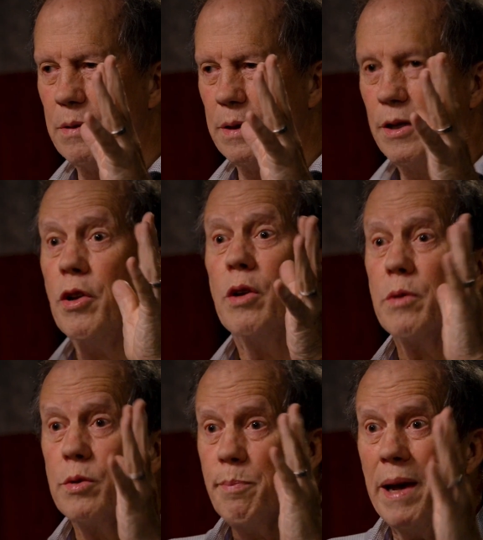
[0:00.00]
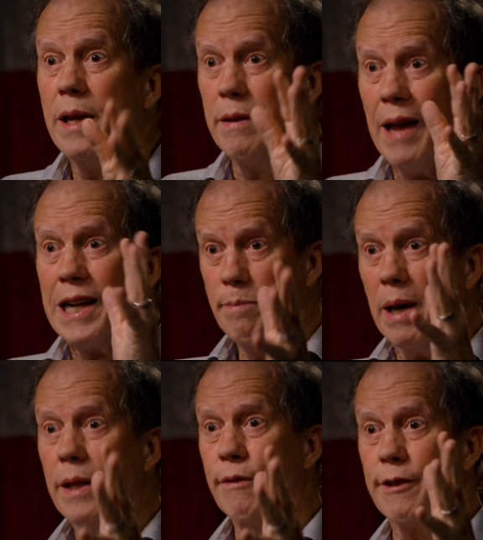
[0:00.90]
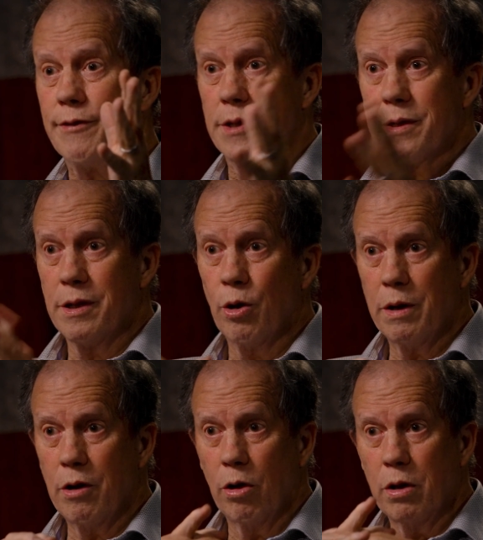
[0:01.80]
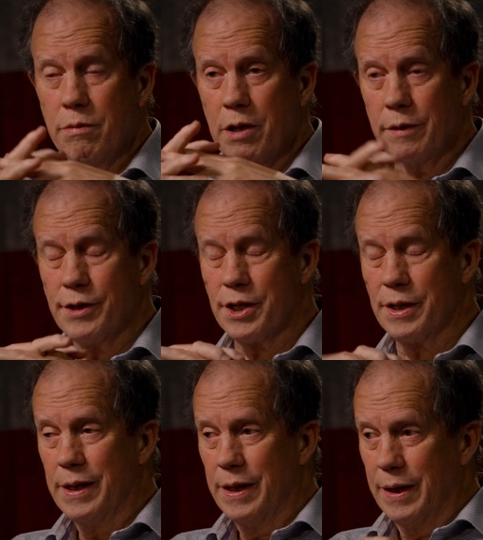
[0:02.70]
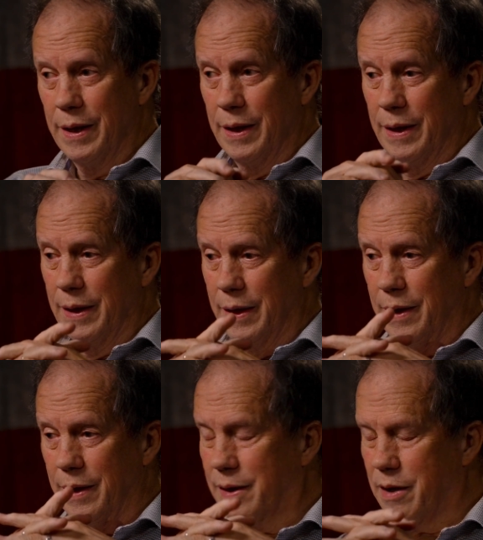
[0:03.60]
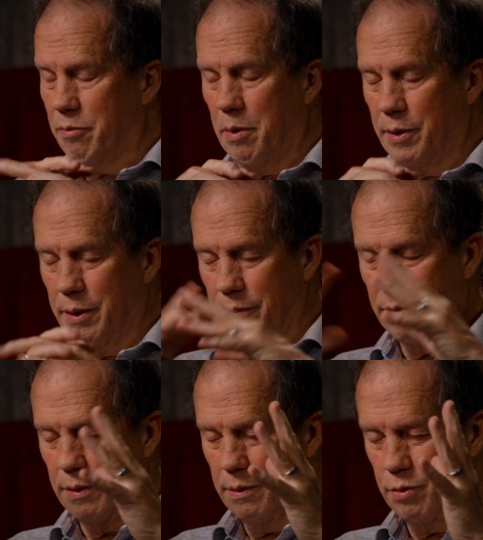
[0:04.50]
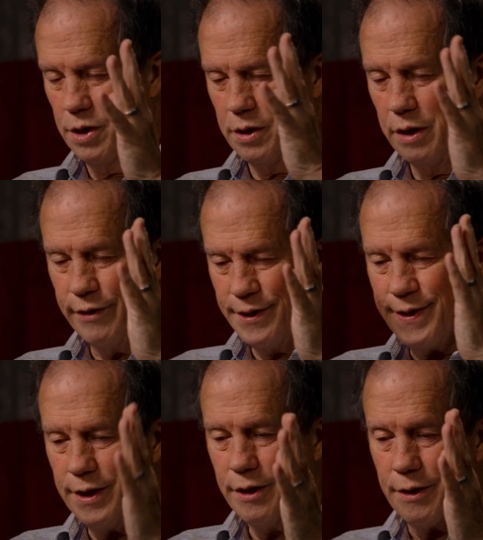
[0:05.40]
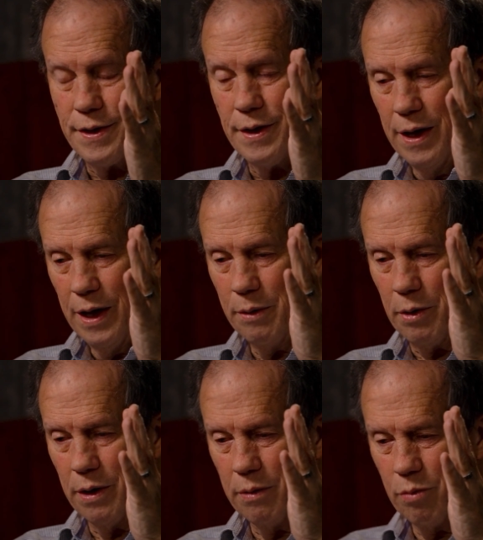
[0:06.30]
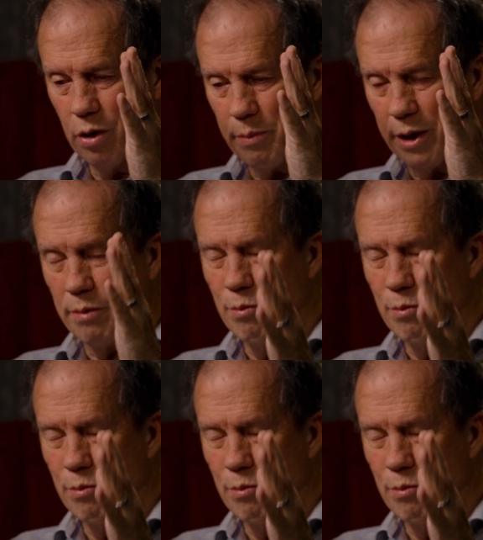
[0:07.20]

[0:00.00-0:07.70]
no, no, it was made actually made in the fifties. Okay. Early early television. Ah, I can't remember that. It was a TV series. Anyway, they wanted to make a